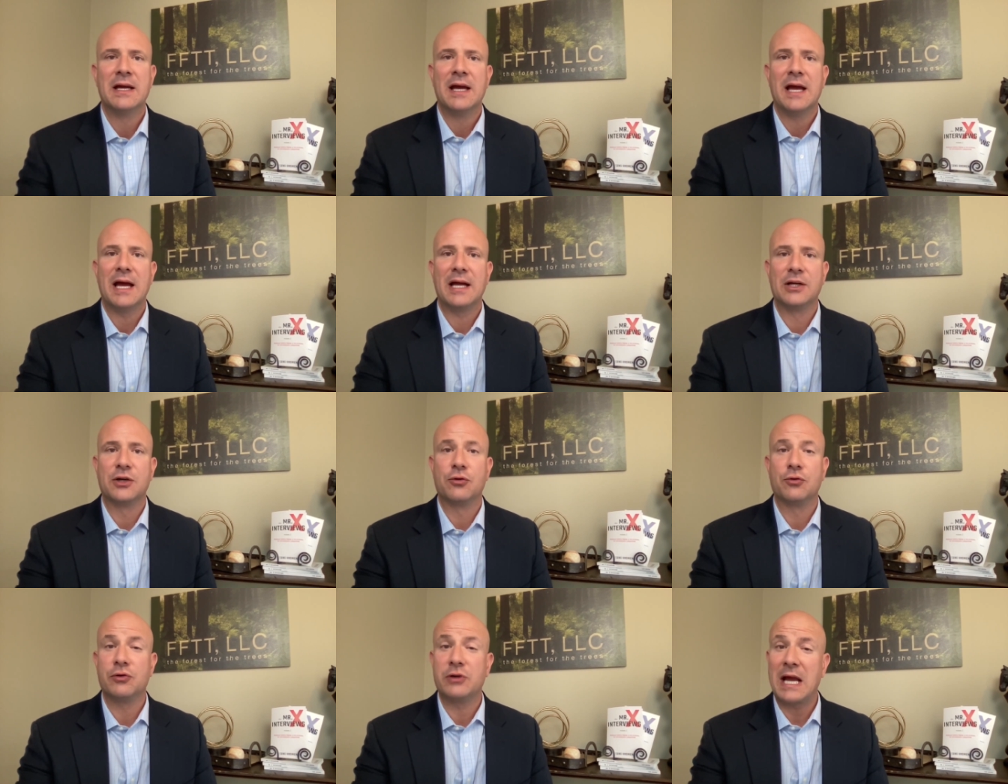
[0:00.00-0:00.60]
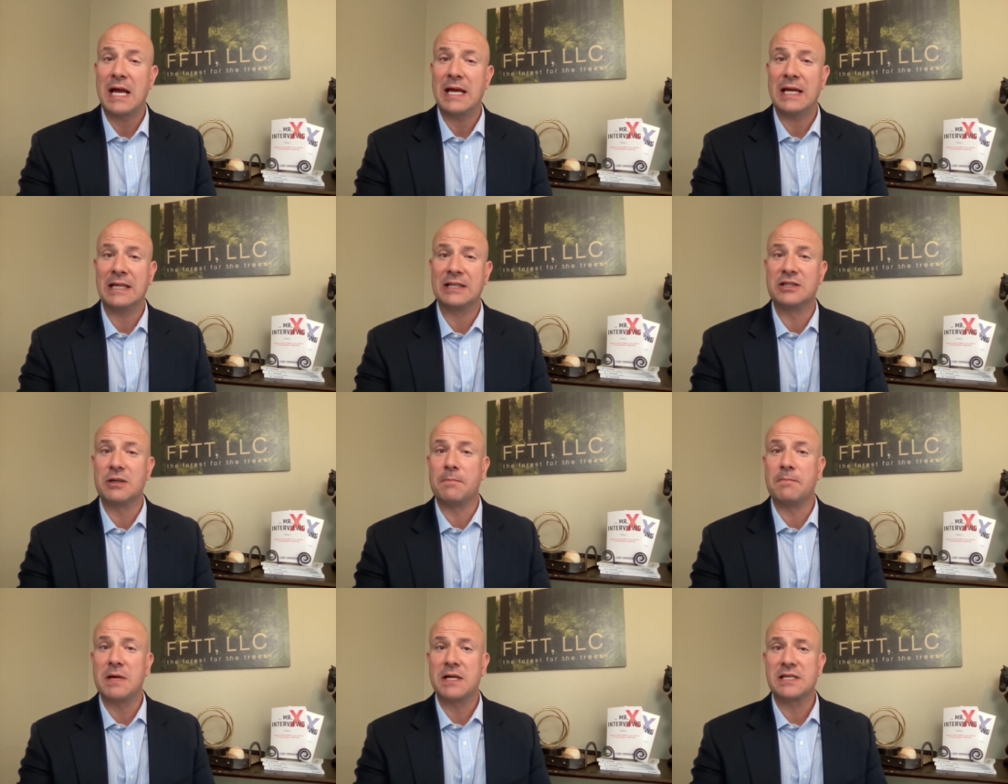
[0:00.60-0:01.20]
and creating
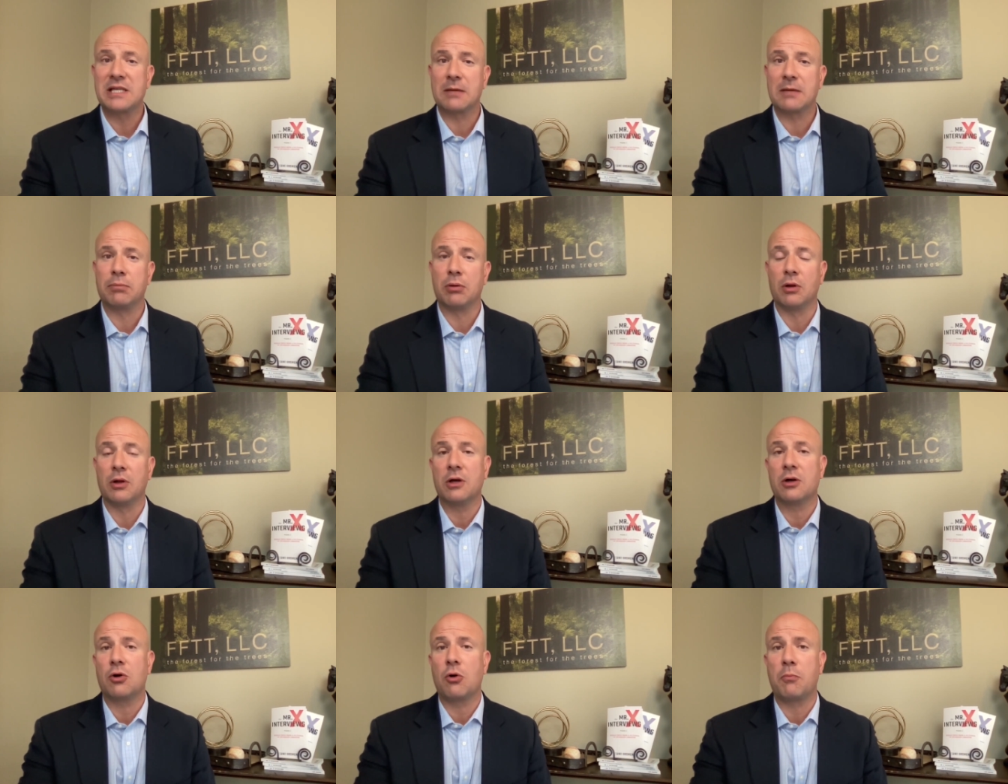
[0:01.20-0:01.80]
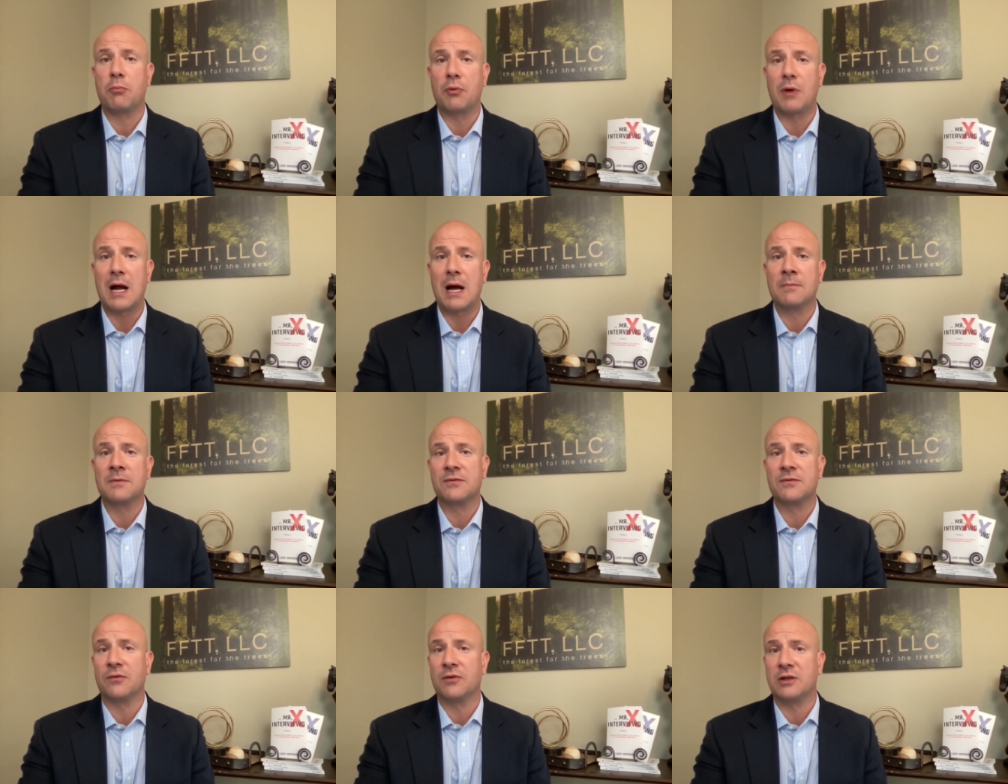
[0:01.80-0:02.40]
domestic political
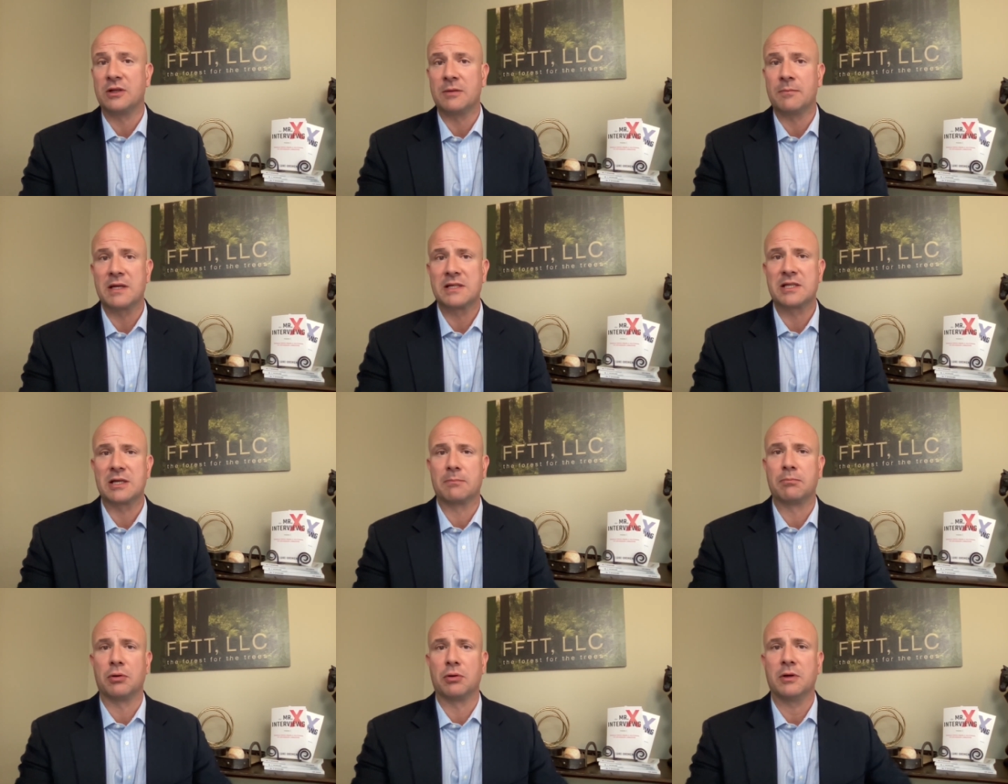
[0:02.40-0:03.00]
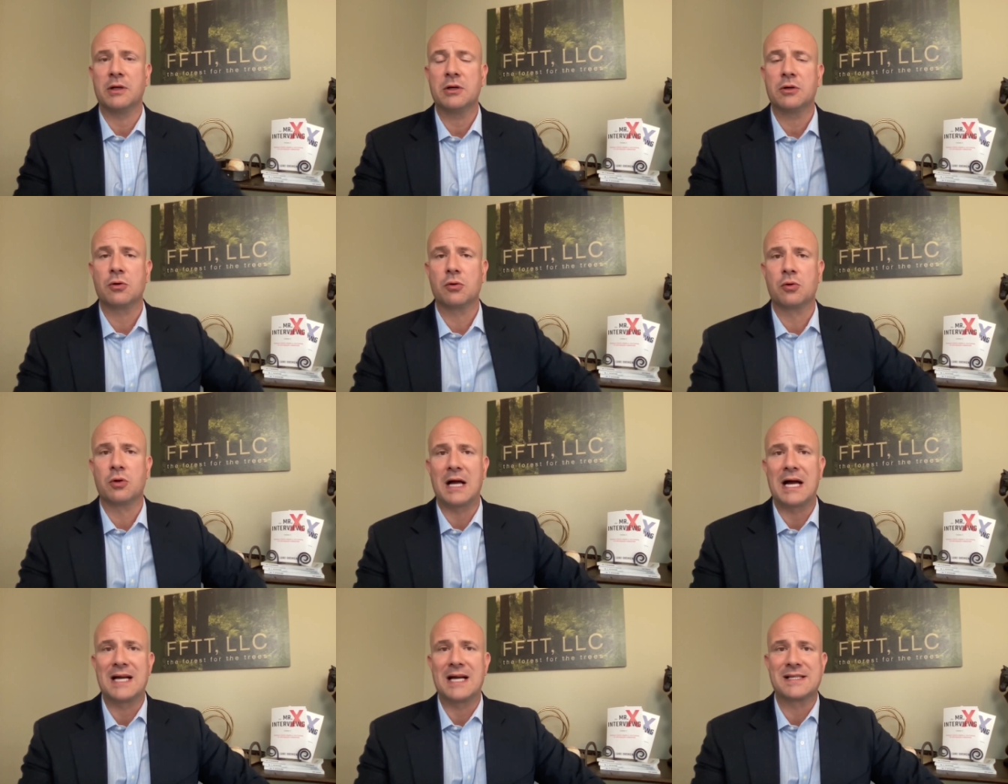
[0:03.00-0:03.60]
problems for the domestic political
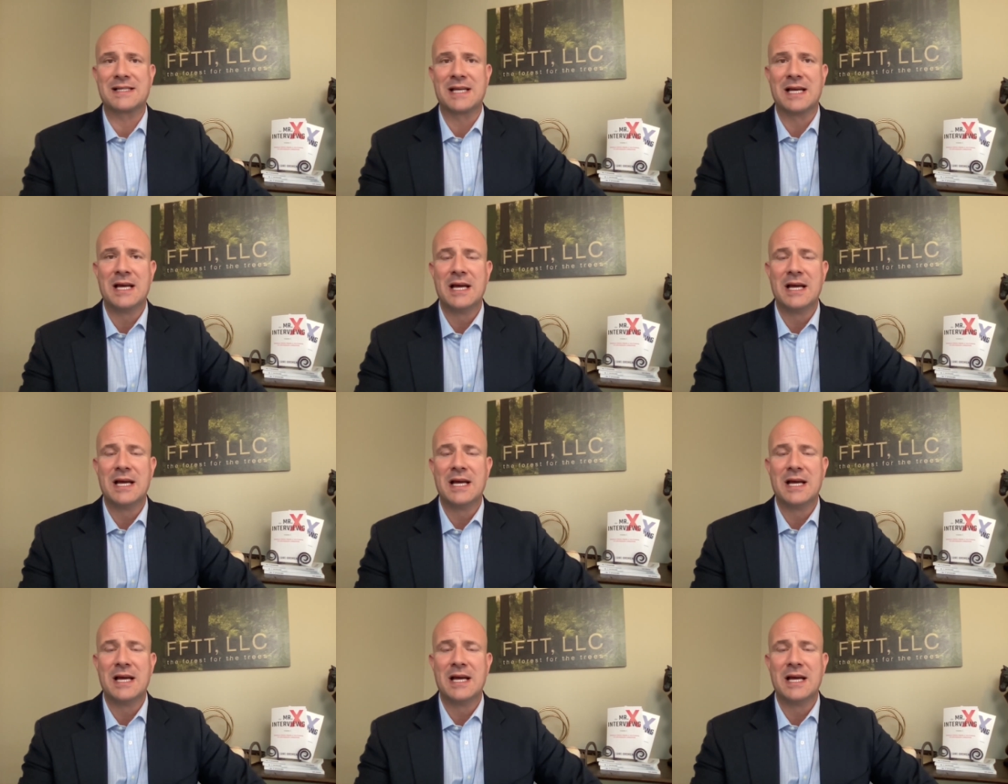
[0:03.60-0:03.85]
class